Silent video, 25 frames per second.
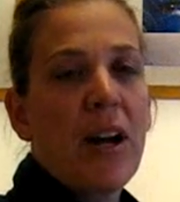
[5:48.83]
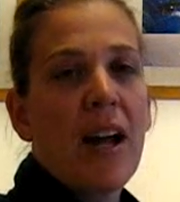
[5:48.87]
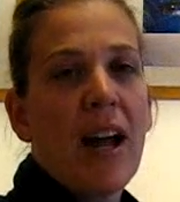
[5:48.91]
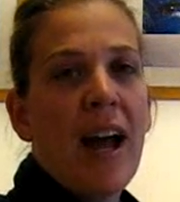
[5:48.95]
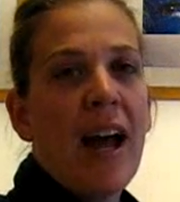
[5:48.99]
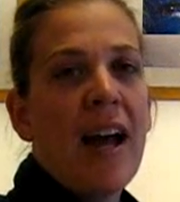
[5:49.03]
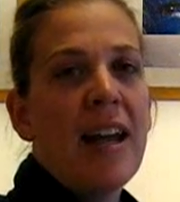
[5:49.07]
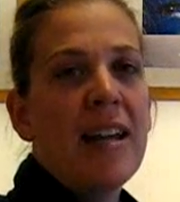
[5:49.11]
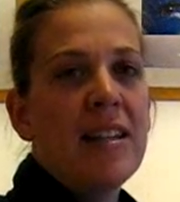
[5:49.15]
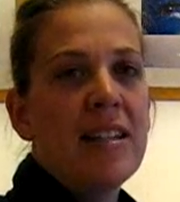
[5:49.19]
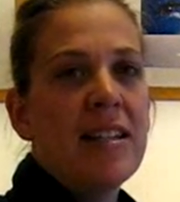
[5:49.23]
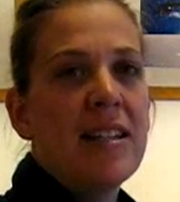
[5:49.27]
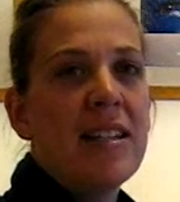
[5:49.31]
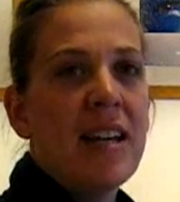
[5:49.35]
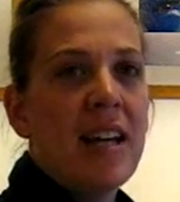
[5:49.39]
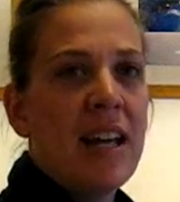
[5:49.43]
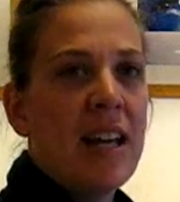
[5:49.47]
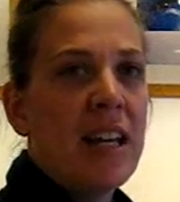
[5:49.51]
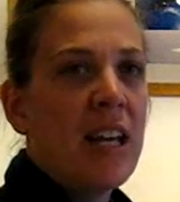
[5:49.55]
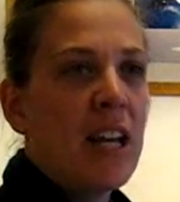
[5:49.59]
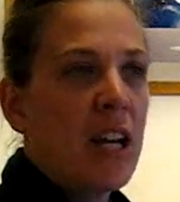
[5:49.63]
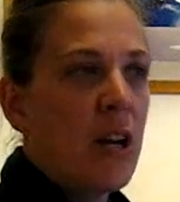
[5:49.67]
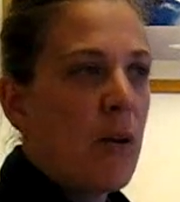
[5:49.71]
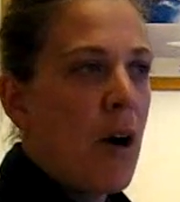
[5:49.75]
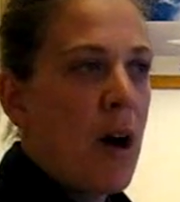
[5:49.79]
and it,
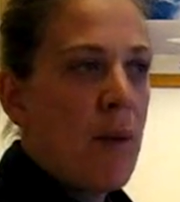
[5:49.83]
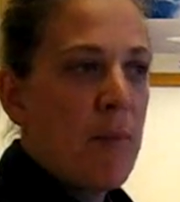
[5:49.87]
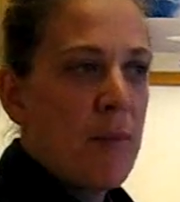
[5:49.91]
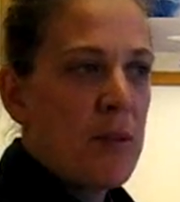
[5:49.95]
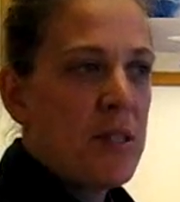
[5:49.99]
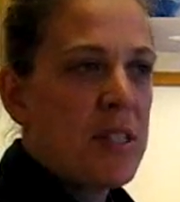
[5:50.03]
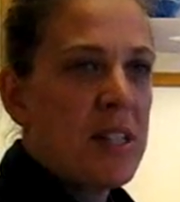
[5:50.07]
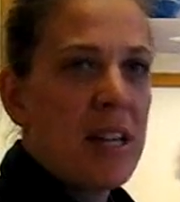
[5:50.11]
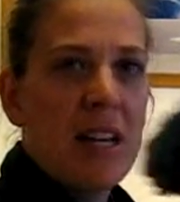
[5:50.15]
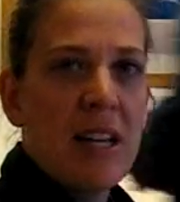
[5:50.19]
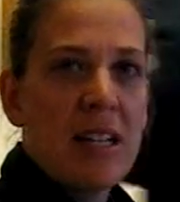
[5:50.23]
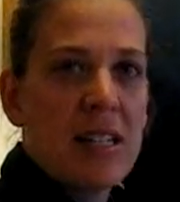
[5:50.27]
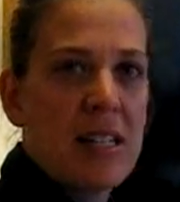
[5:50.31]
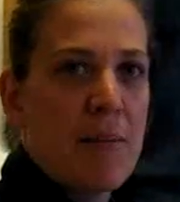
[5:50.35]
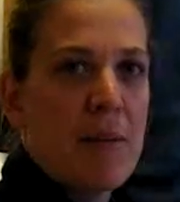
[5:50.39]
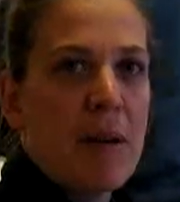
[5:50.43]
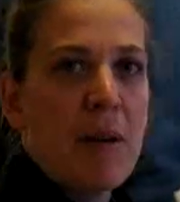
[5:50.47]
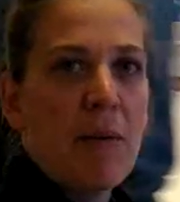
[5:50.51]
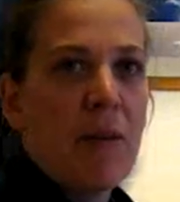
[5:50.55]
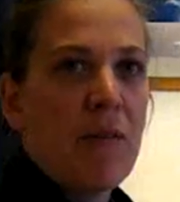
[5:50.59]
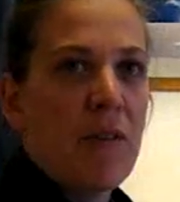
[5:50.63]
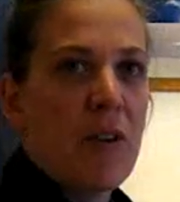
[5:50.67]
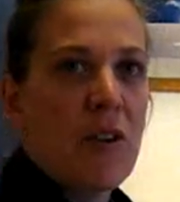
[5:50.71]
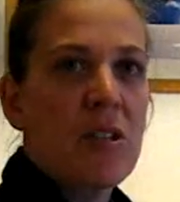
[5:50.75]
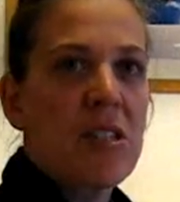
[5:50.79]
you know, almost hitting somebody
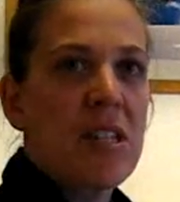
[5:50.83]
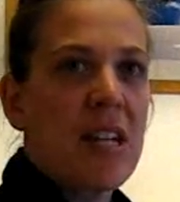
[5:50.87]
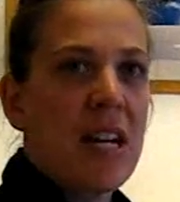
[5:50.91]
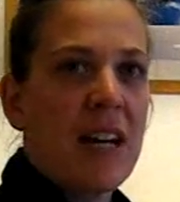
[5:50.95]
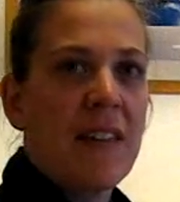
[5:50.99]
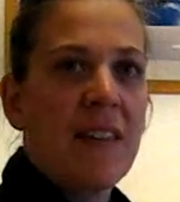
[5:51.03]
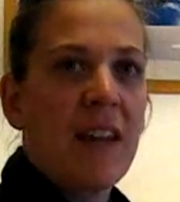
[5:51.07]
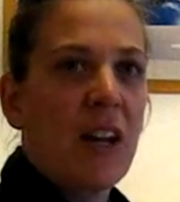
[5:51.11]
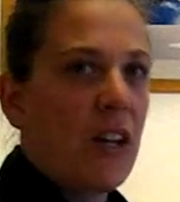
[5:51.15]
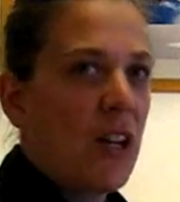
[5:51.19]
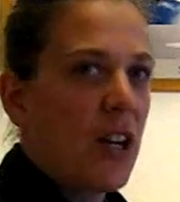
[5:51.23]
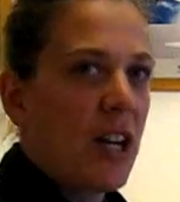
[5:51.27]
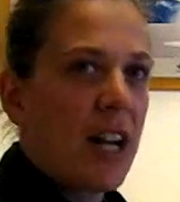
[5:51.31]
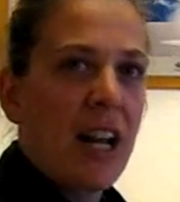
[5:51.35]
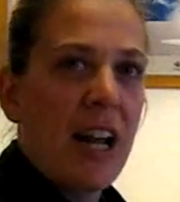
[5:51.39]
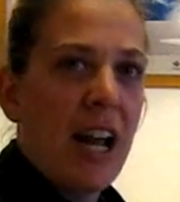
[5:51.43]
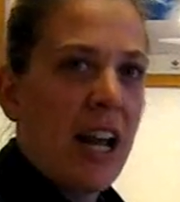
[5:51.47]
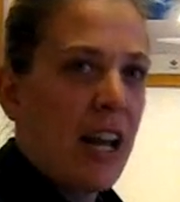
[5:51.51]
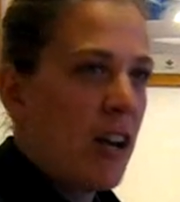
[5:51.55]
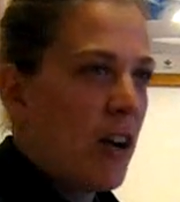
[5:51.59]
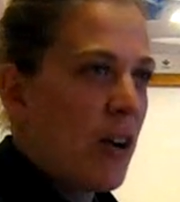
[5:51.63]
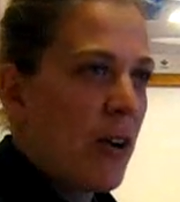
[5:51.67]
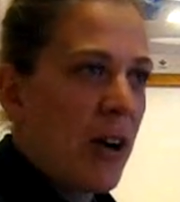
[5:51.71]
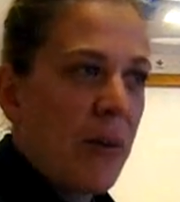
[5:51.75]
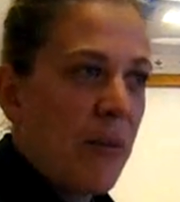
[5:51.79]
reversing and they're looking at
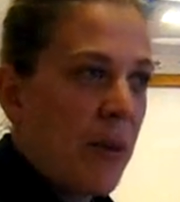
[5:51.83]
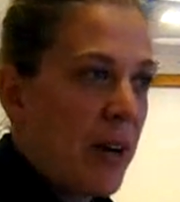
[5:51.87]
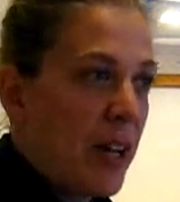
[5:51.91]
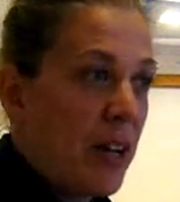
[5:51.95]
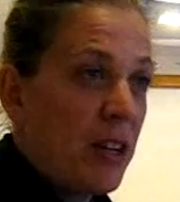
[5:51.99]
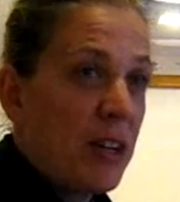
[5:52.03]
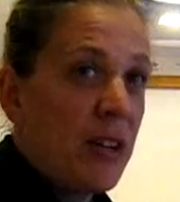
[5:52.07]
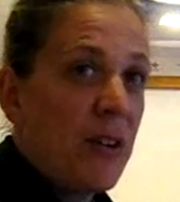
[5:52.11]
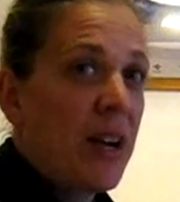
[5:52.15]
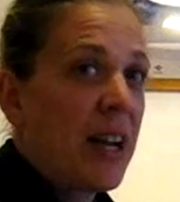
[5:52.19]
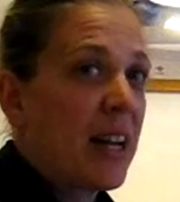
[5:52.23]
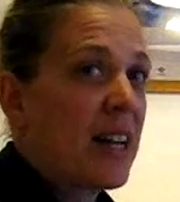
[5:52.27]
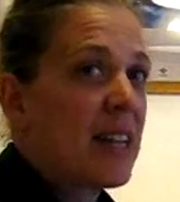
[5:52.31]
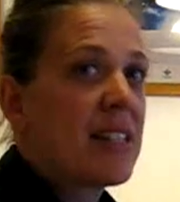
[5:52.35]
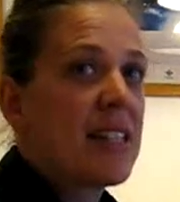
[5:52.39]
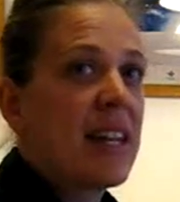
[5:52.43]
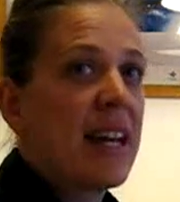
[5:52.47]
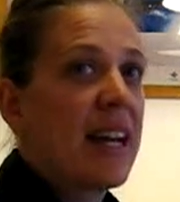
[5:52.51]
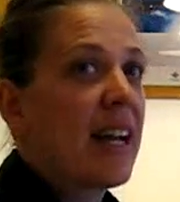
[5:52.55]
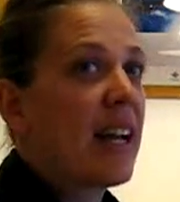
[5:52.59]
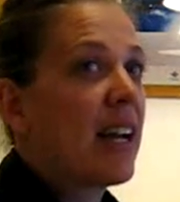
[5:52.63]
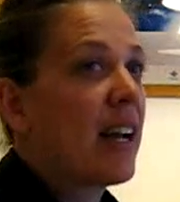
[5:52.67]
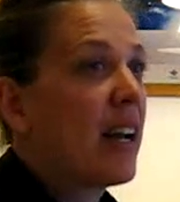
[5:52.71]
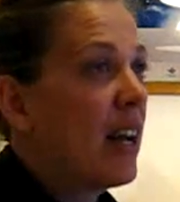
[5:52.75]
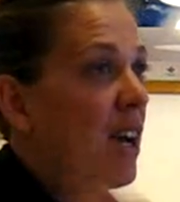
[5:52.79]
you going, what are you doing?
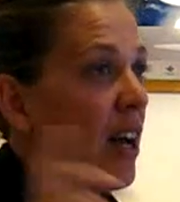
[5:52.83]
Like,